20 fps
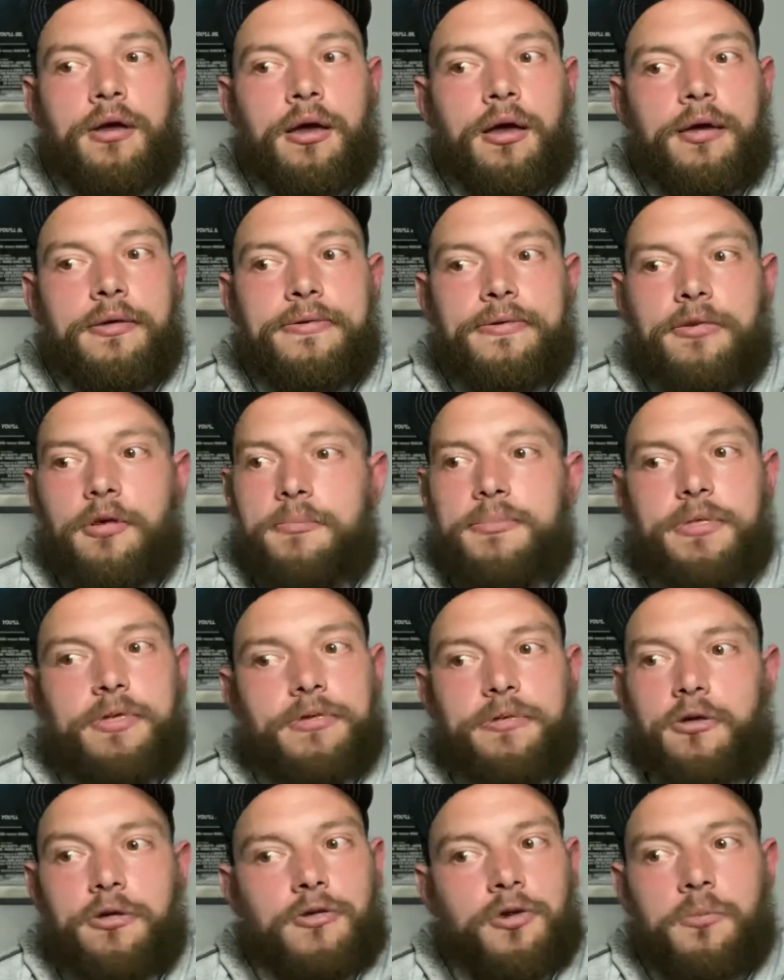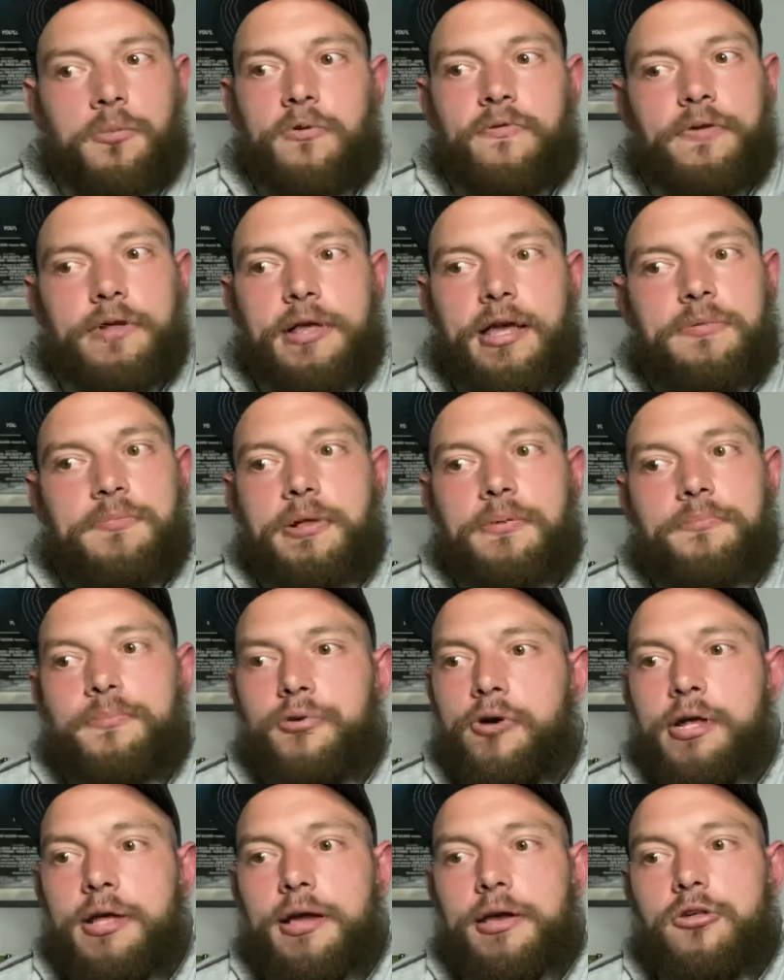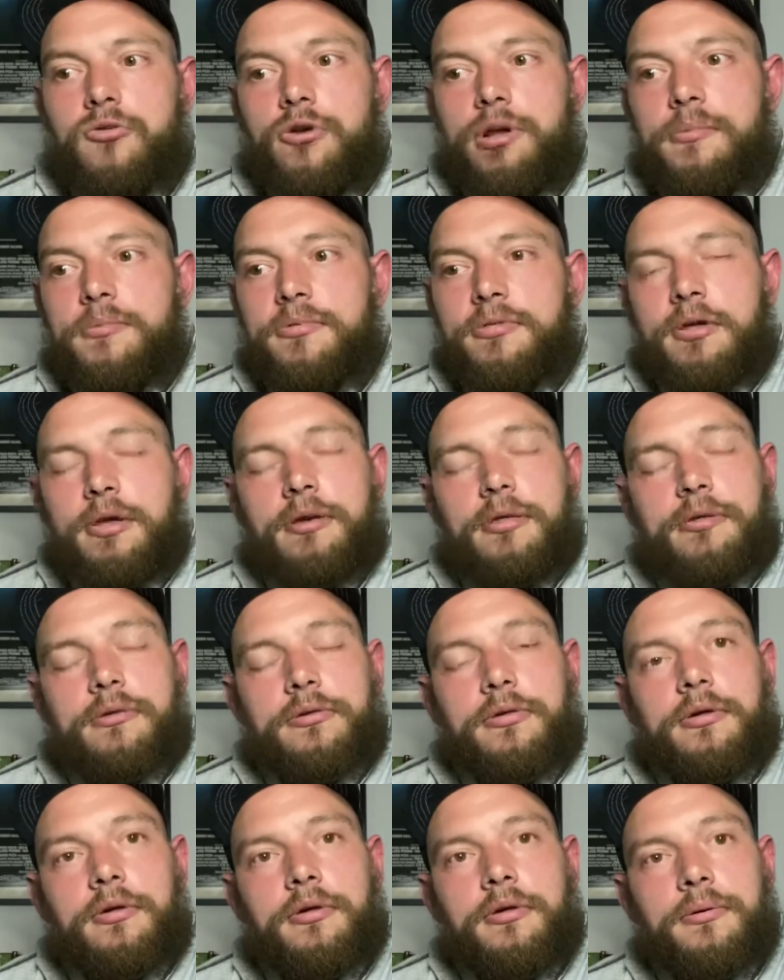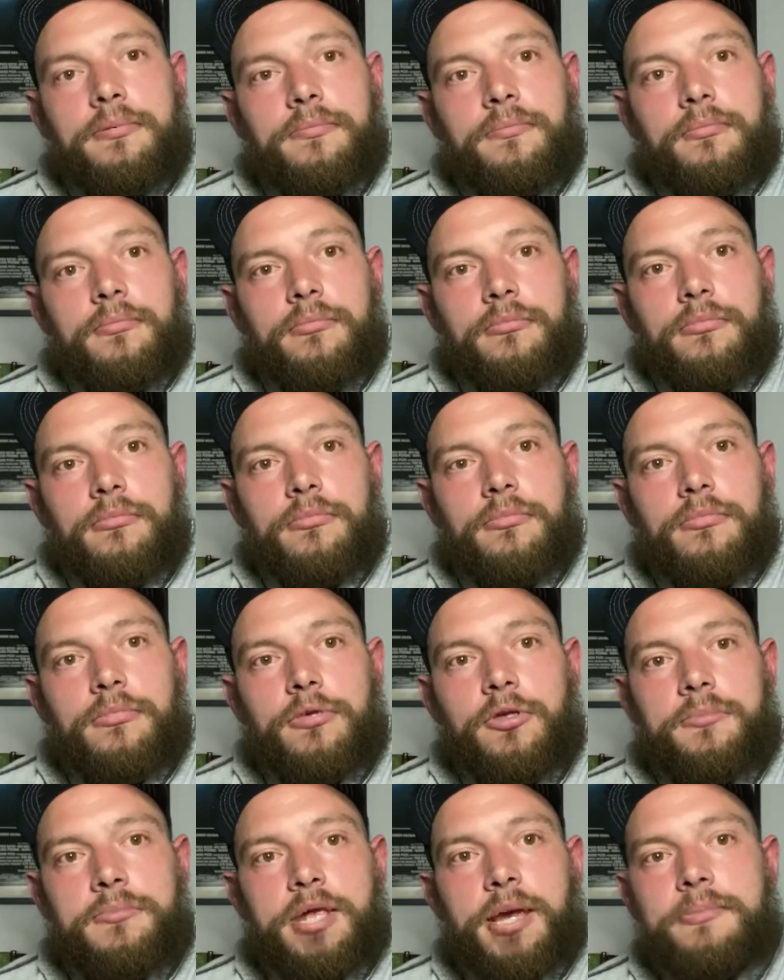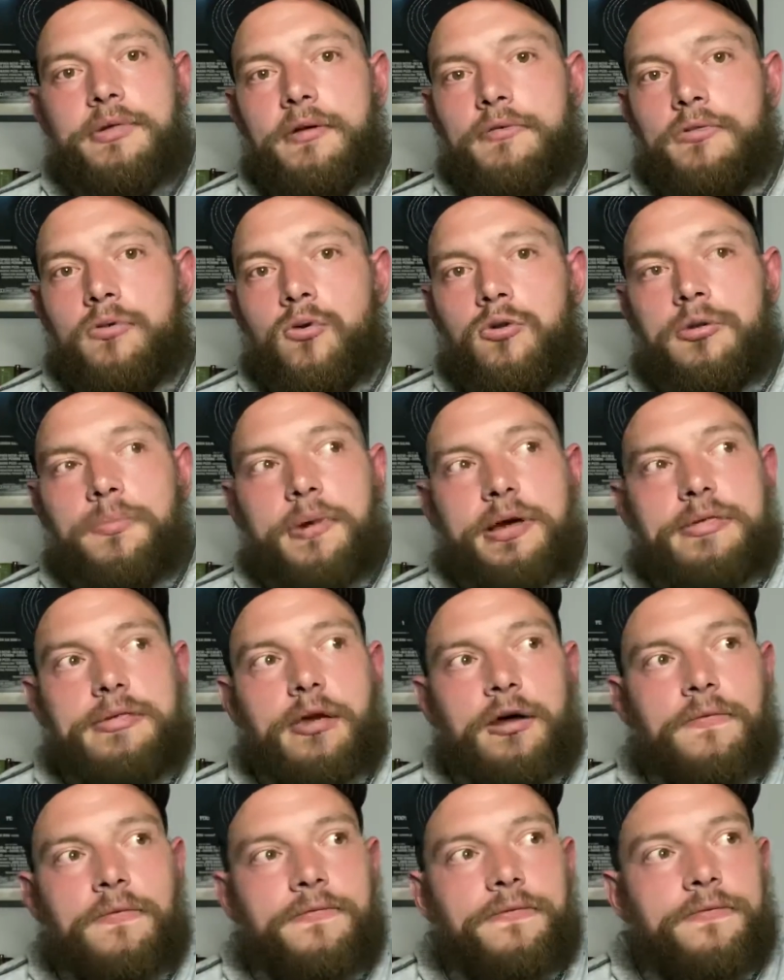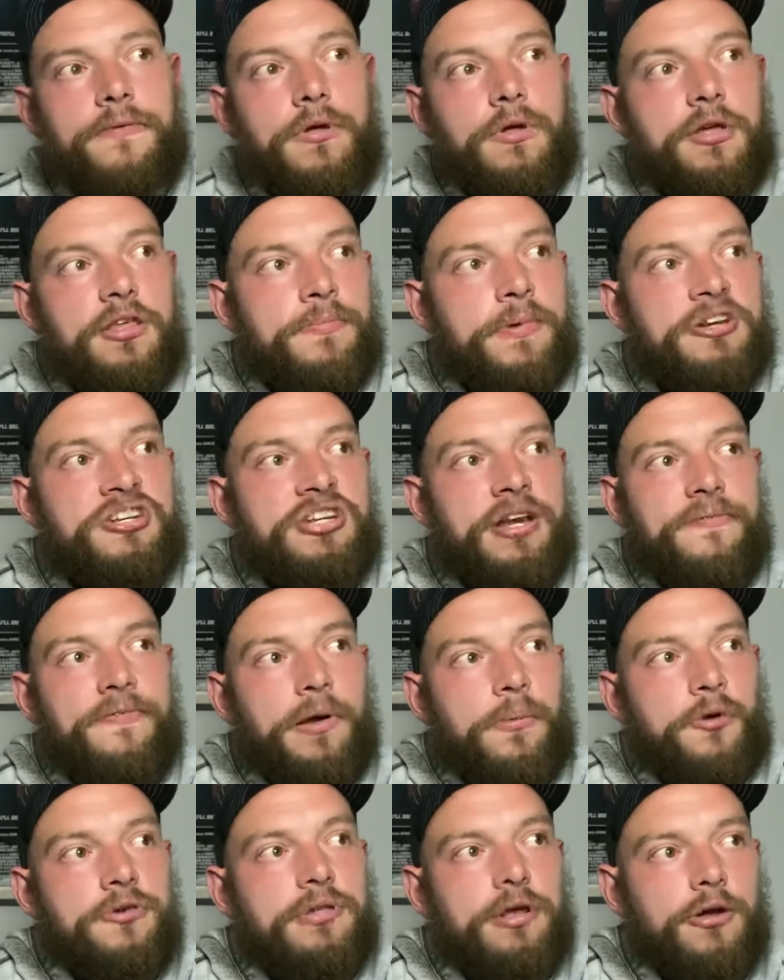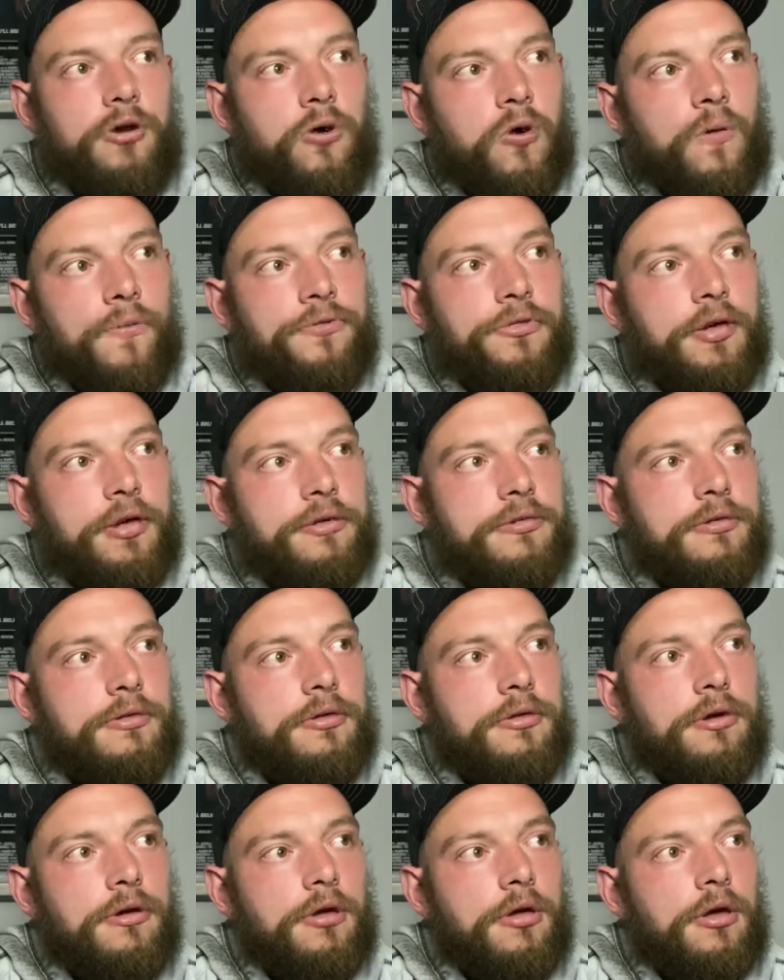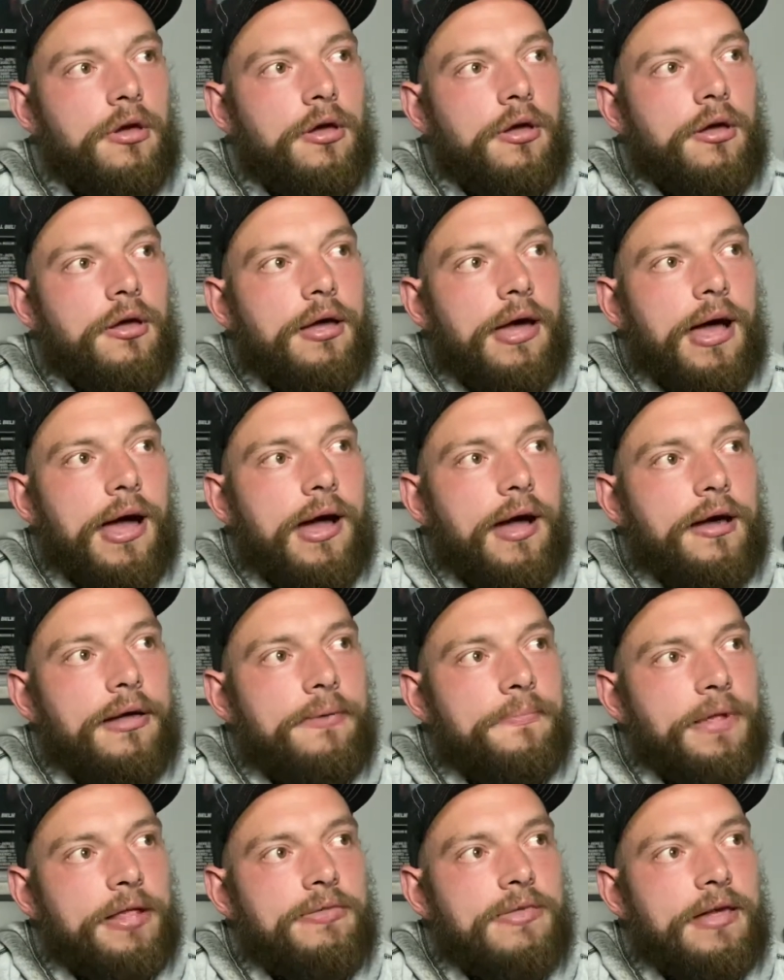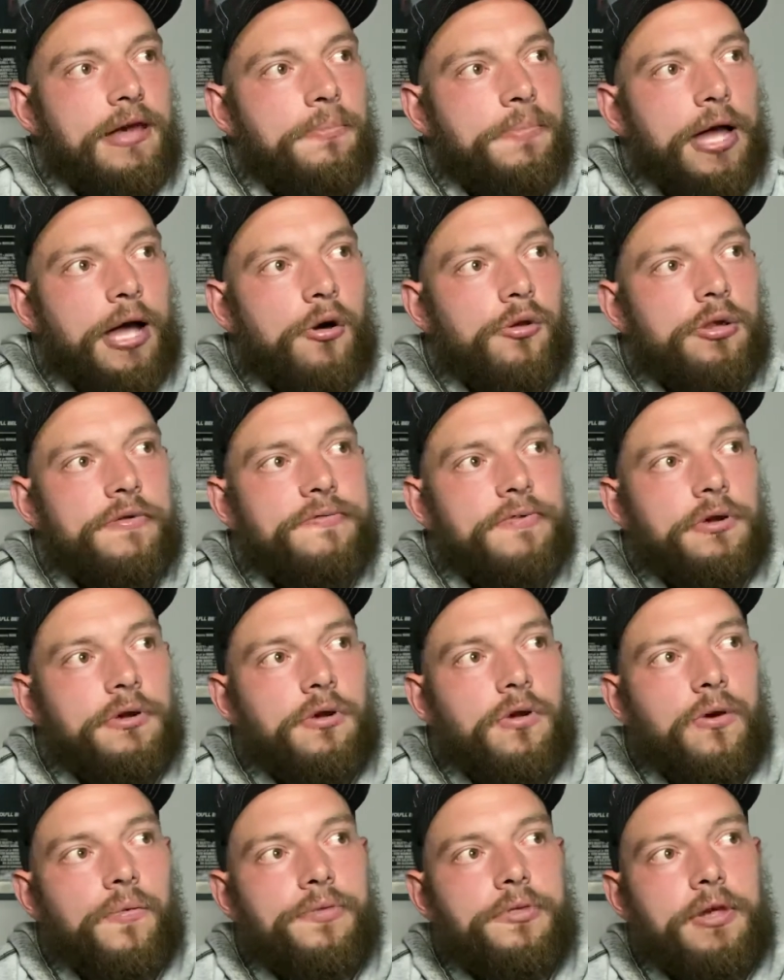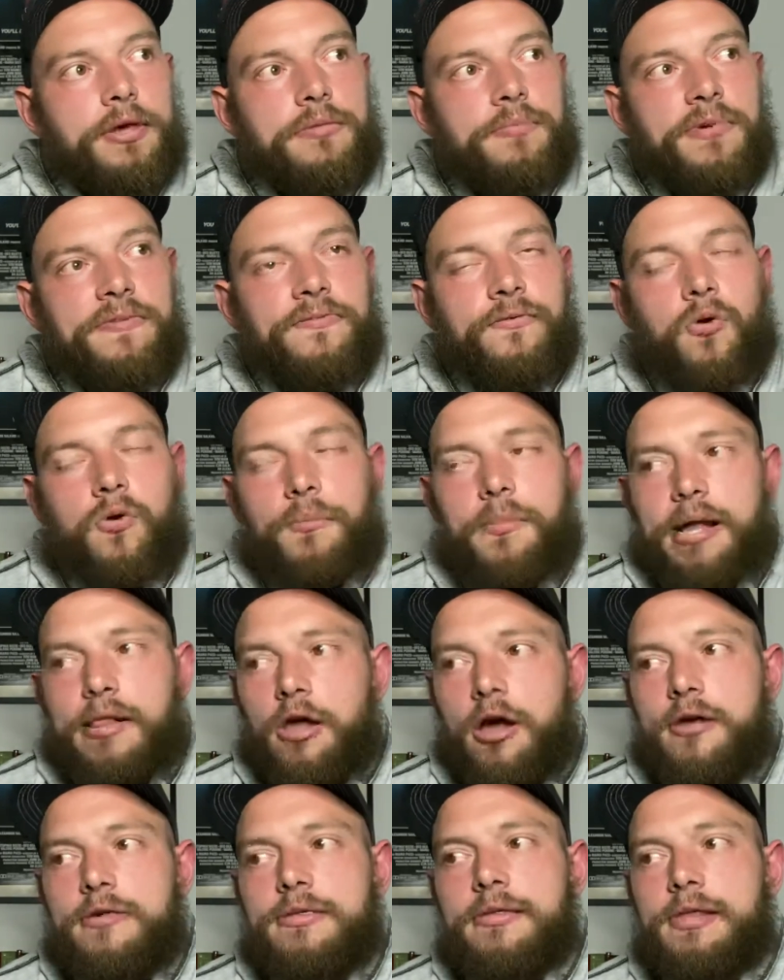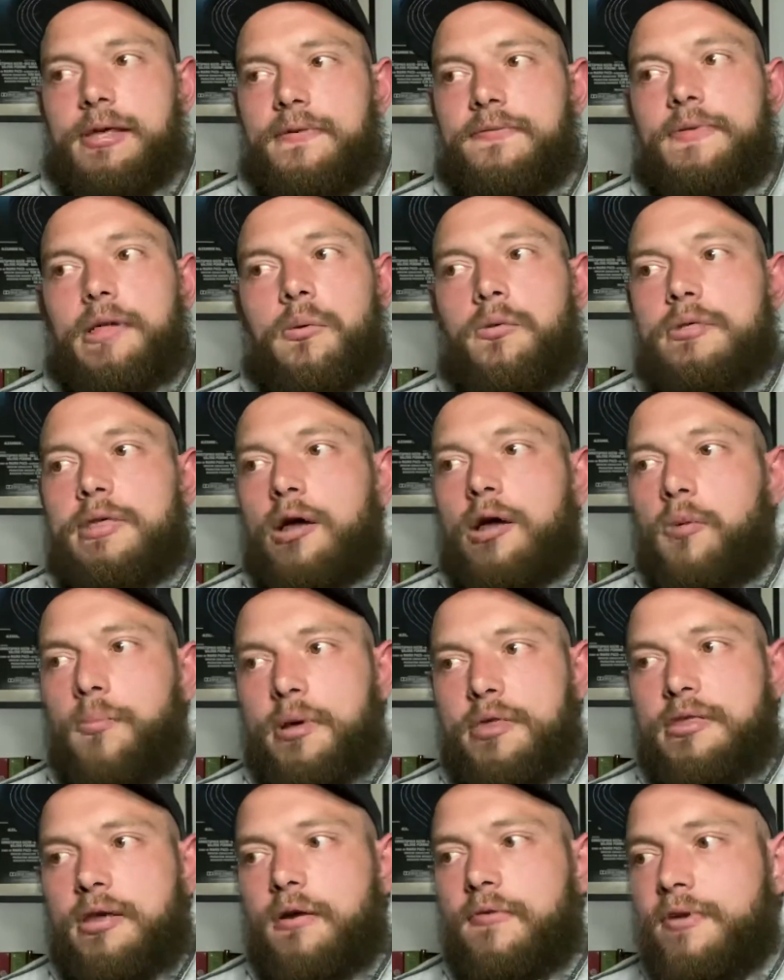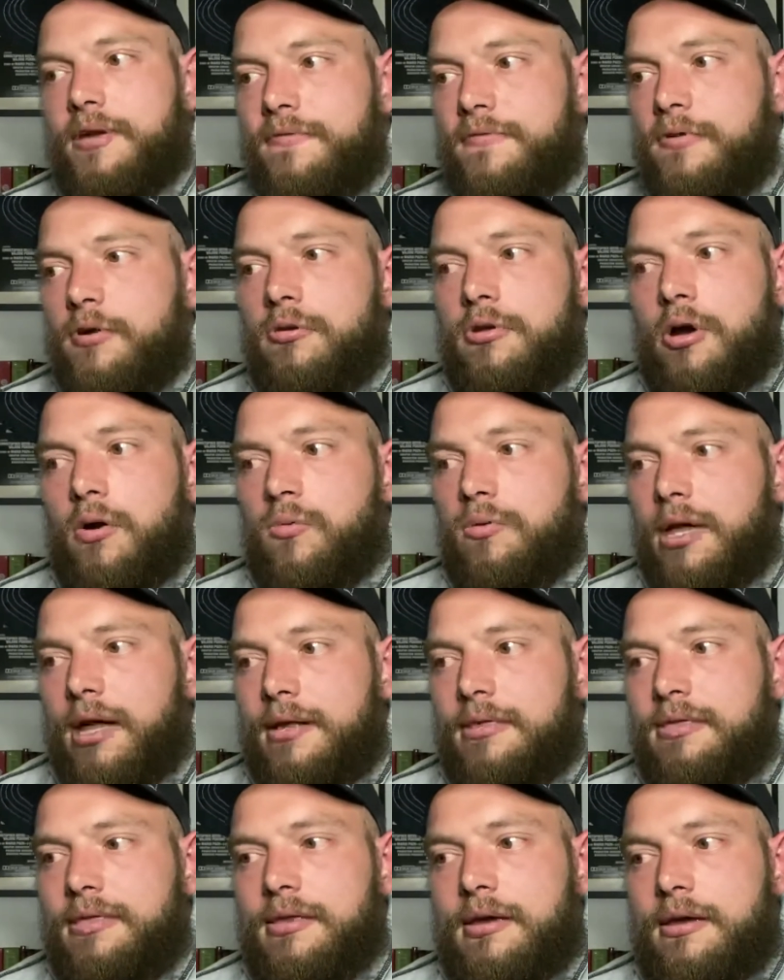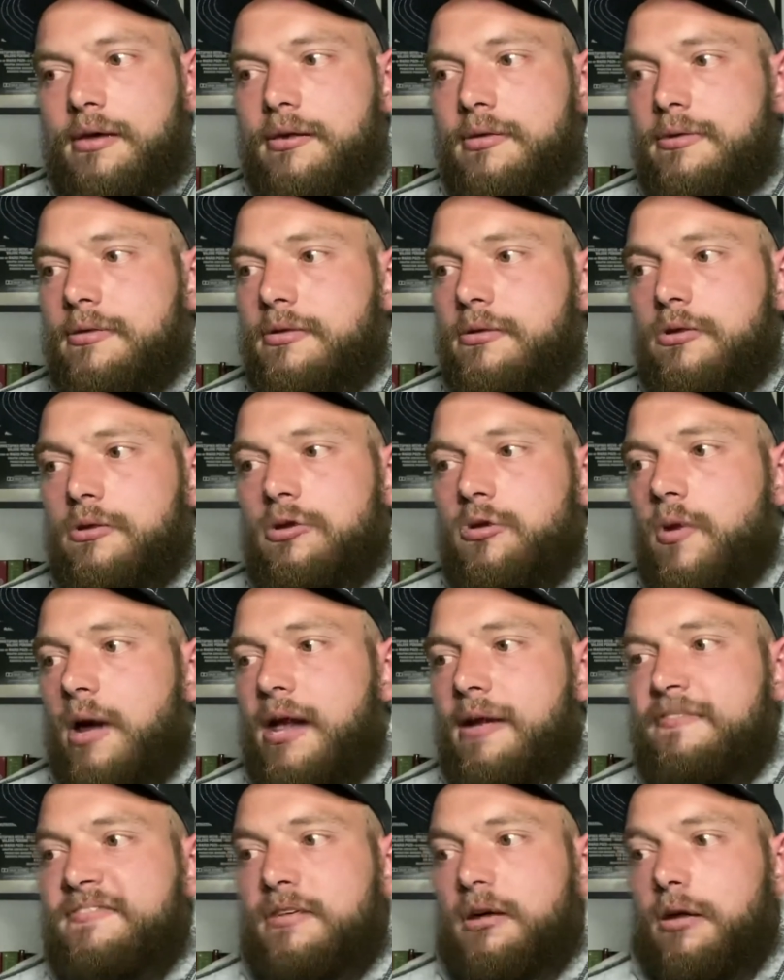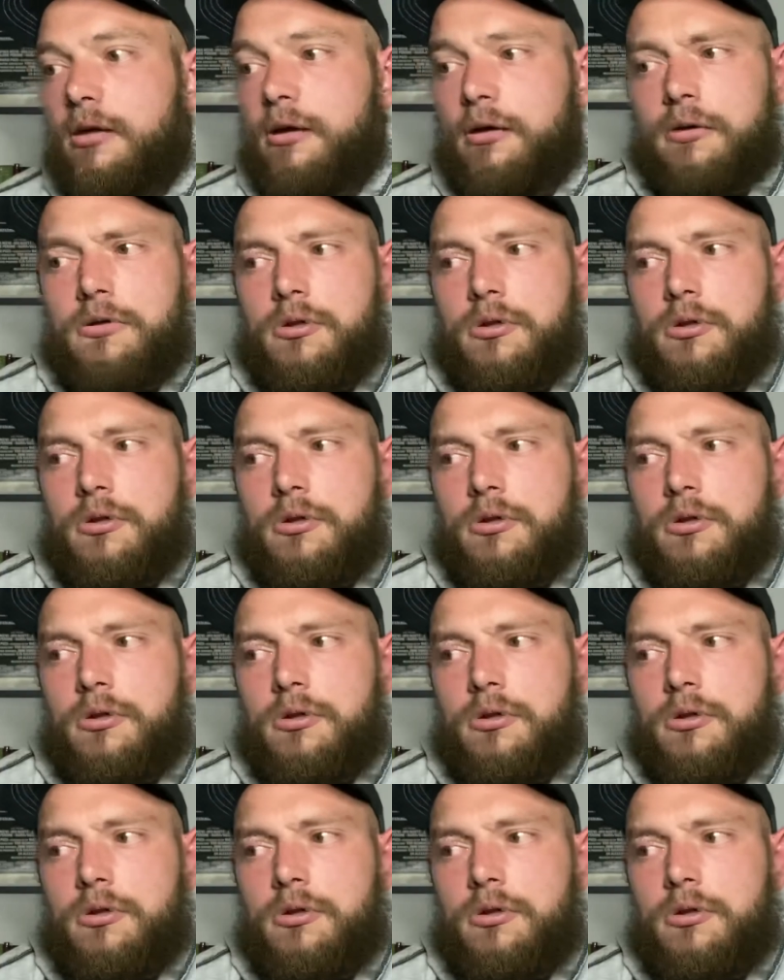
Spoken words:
Some of it has been pretty extreme things. Sometimes I've thought to myself, especially if I was in a contest, let's say a powerlifting contest, before my last lift, I would tell myself, if you don't get this, you have to